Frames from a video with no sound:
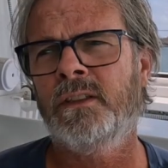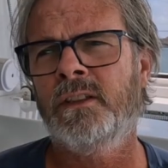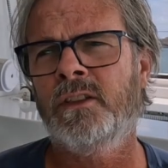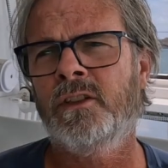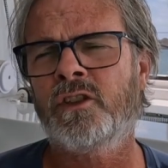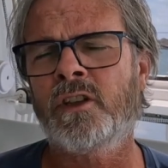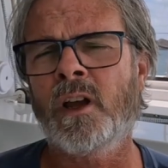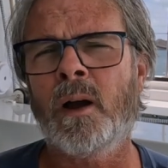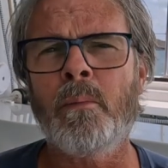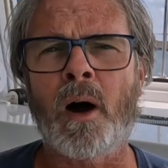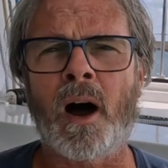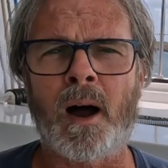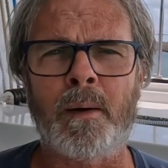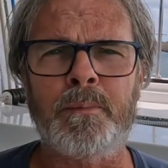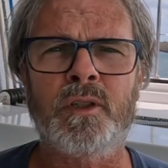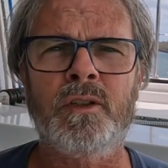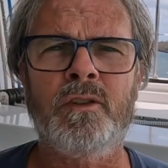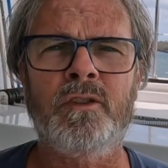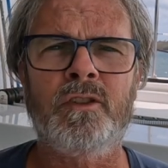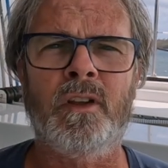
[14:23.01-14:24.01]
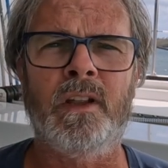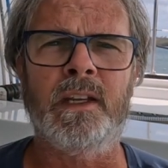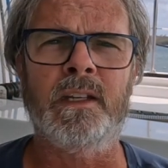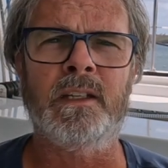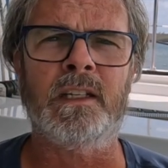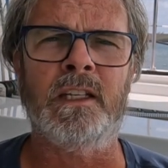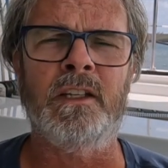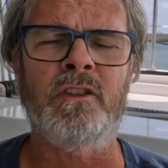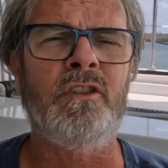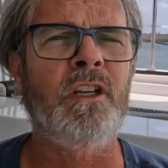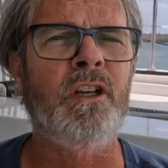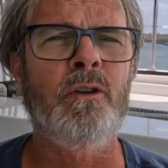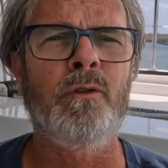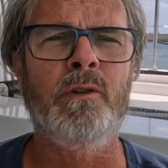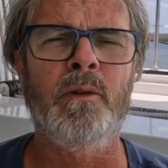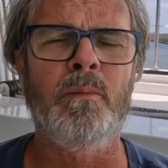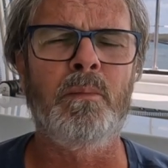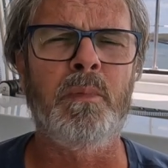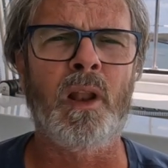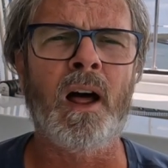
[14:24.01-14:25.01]
Some options, like
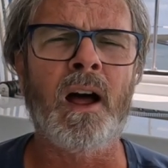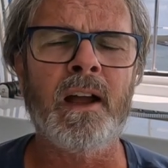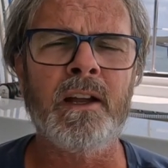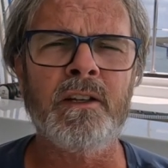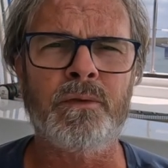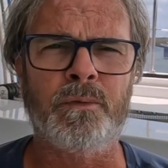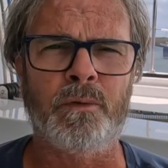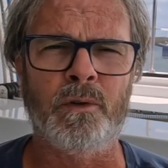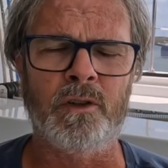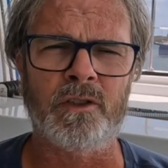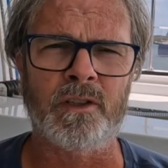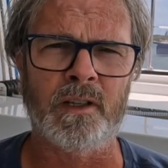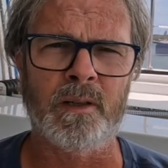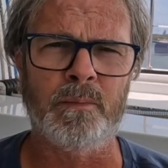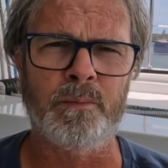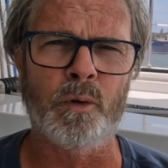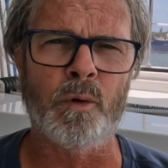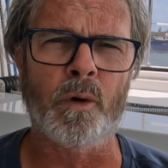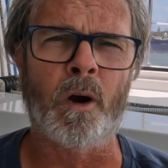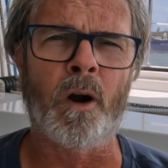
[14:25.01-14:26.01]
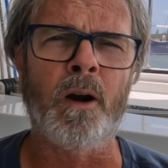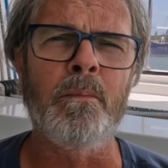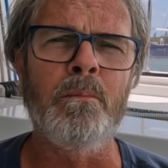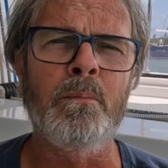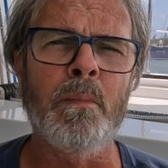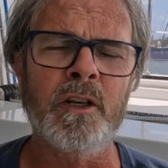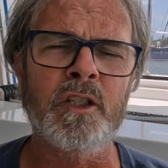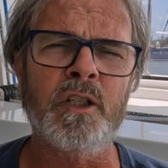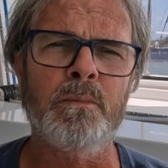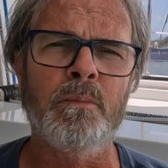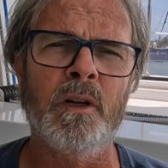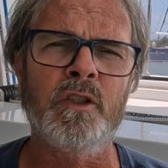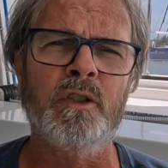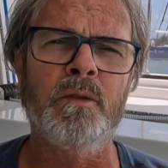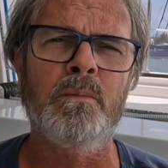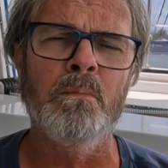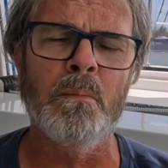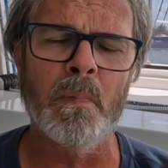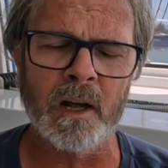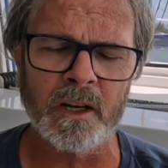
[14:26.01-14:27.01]
interior blinds, for example, are much
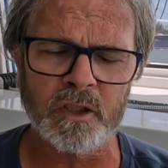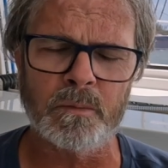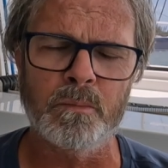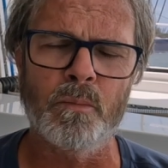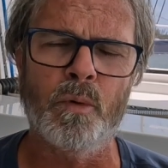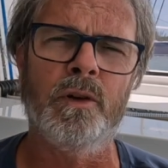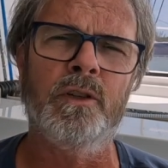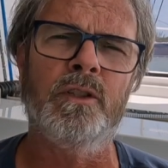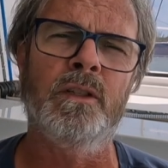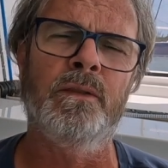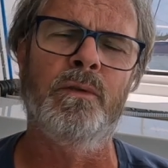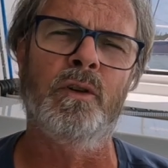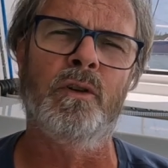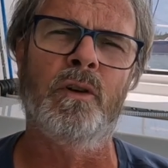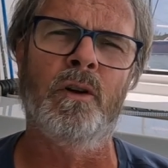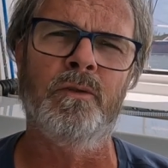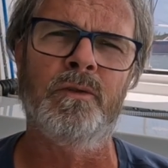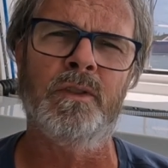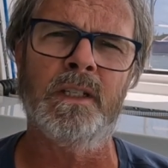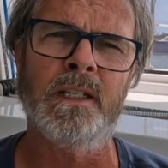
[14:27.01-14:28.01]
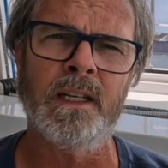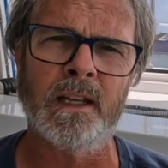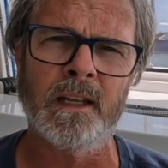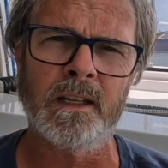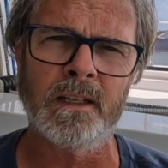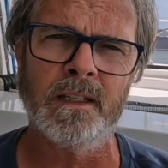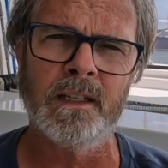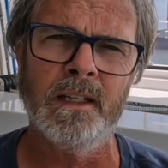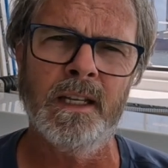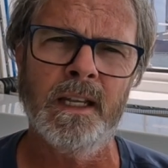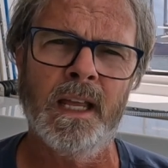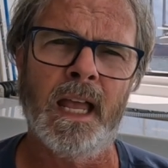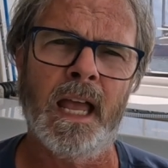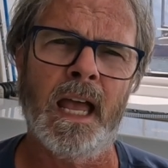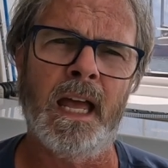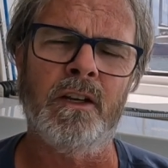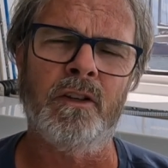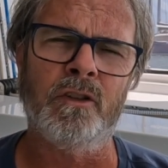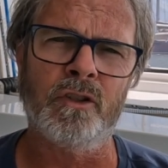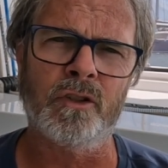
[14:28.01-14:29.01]
more difficult to get
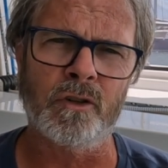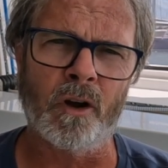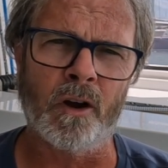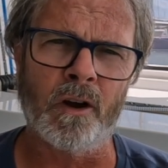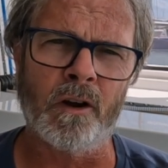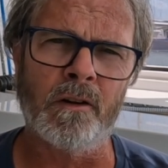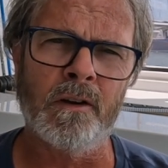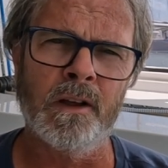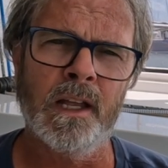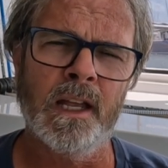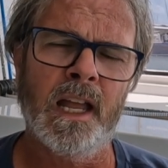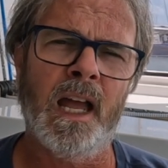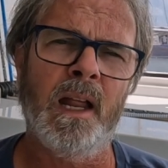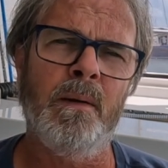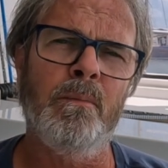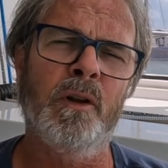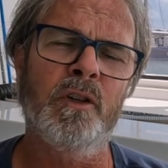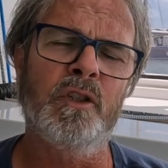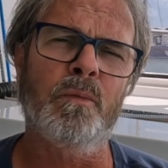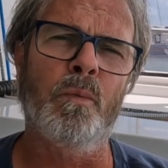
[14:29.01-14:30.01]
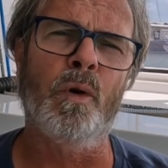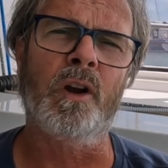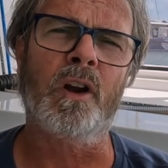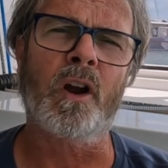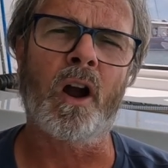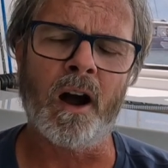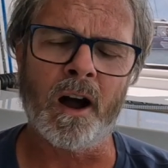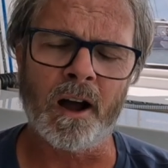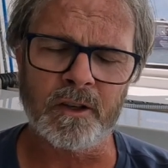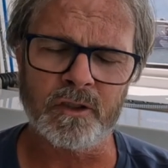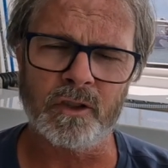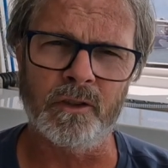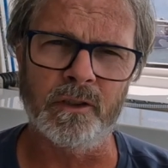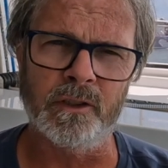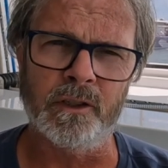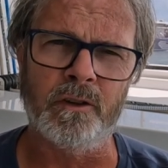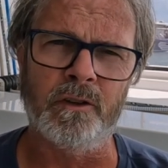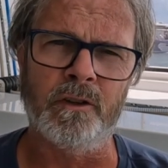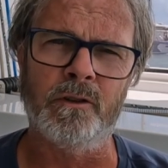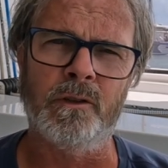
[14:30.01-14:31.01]
and install, and much more
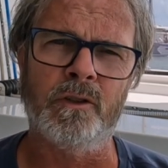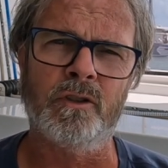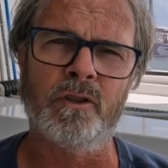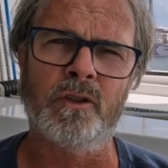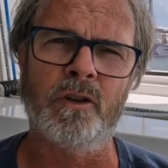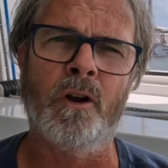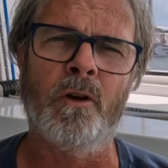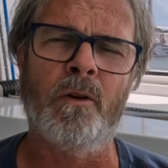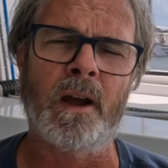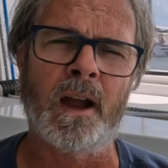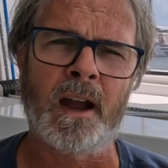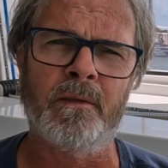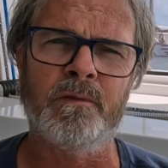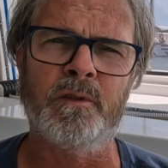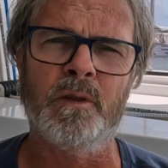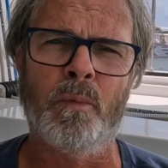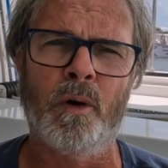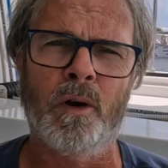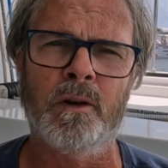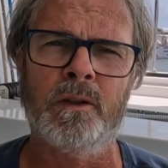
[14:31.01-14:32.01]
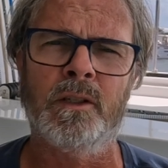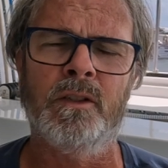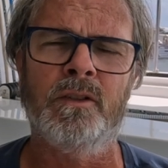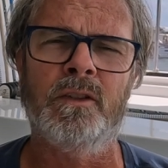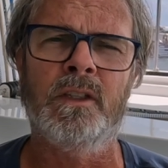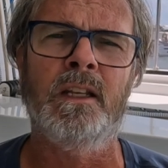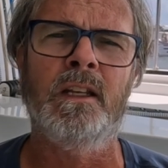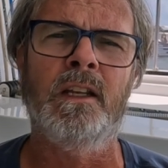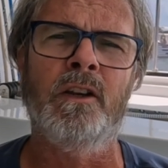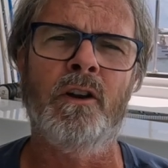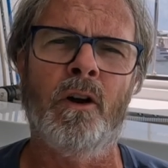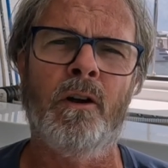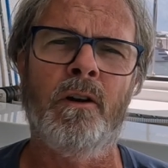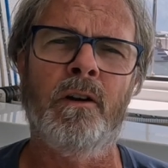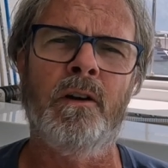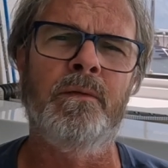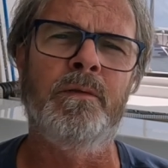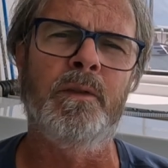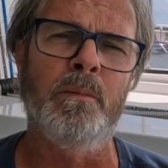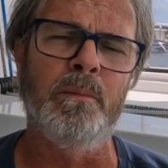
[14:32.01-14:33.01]
costlier to install aftermarket than they
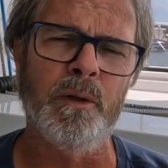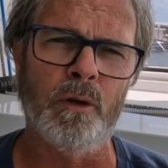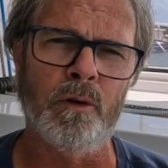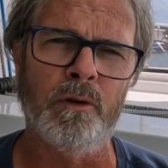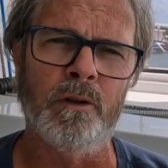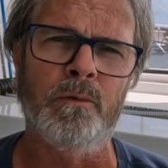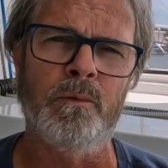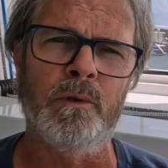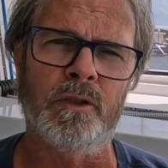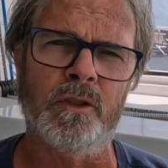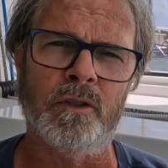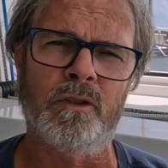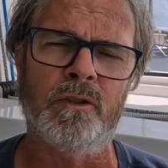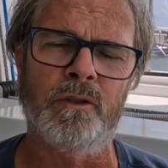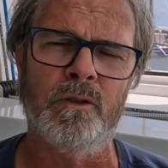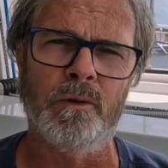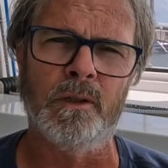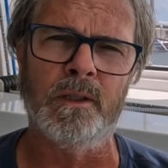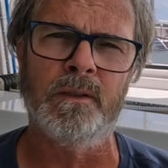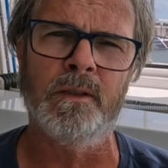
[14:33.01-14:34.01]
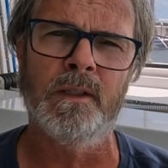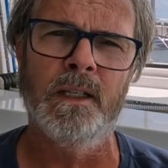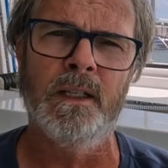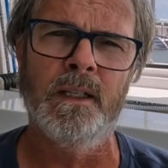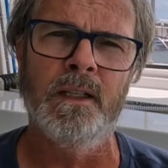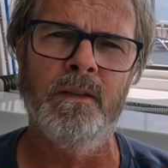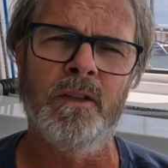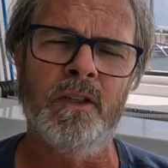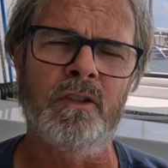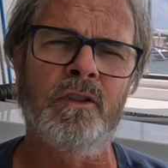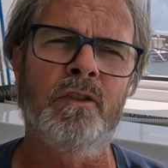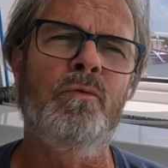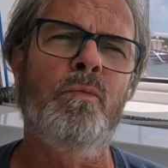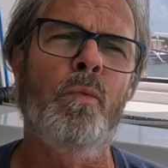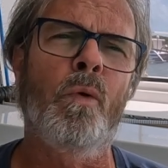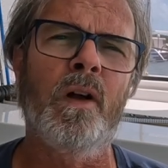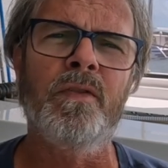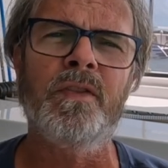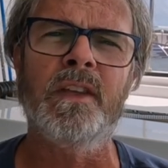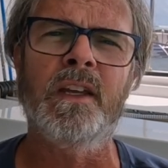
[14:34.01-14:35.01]
are if the builder would just do it. This is
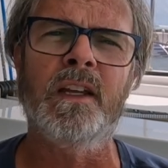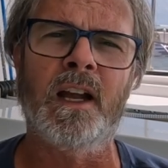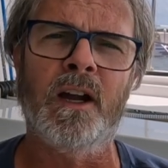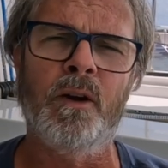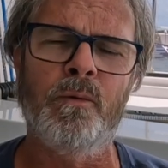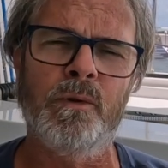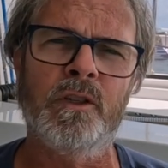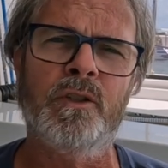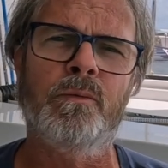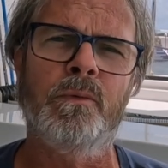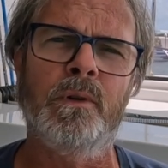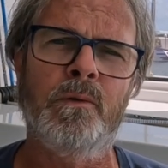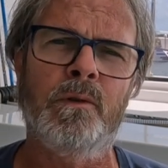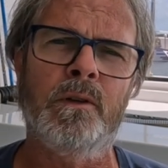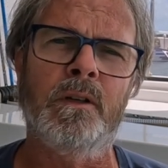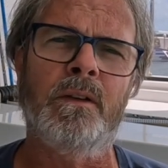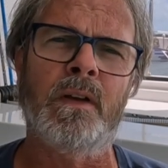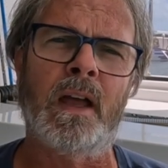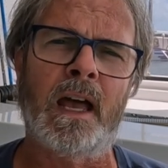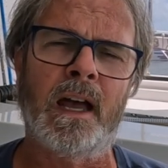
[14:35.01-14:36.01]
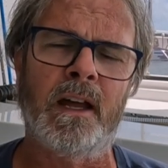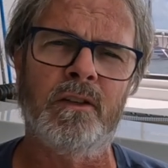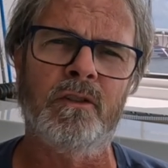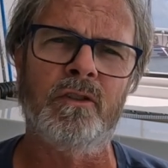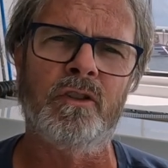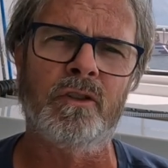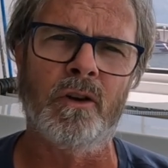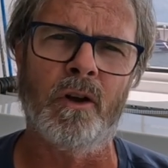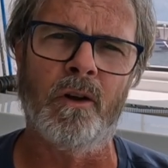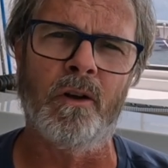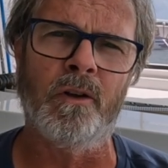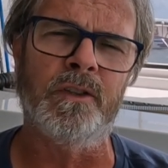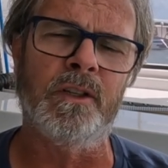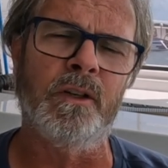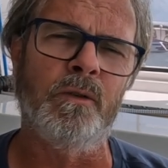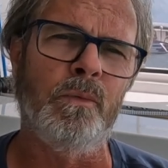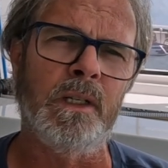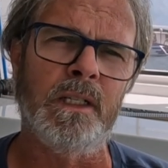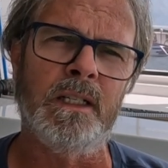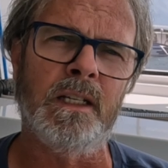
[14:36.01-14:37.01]
one thing I wish we would have had installed
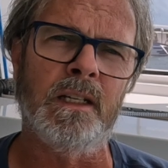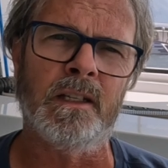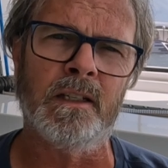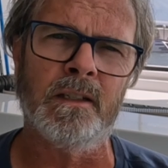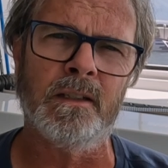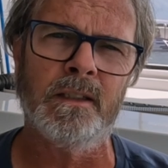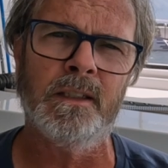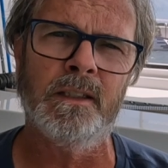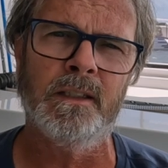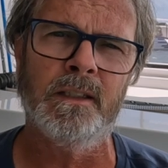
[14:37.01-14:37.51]
that we didn't.